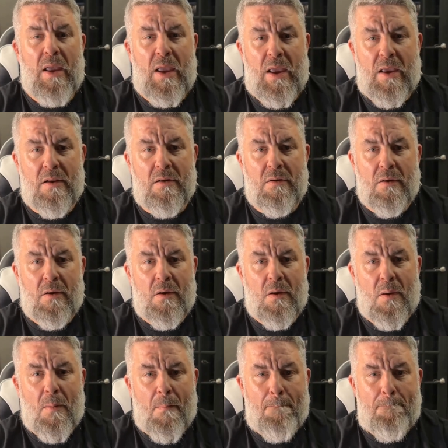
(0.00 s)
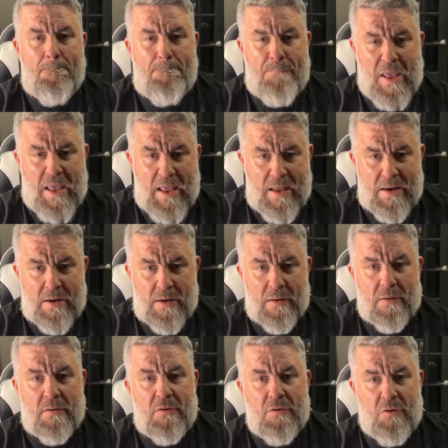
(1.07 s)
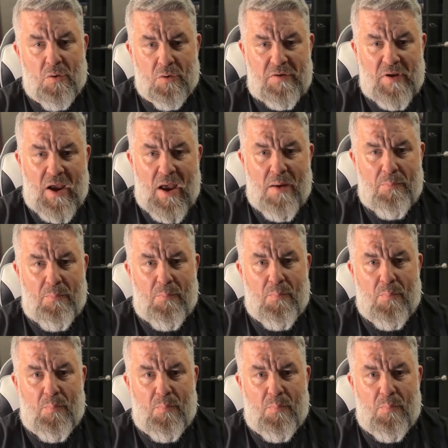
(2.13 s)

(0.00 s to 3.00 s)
and pin your top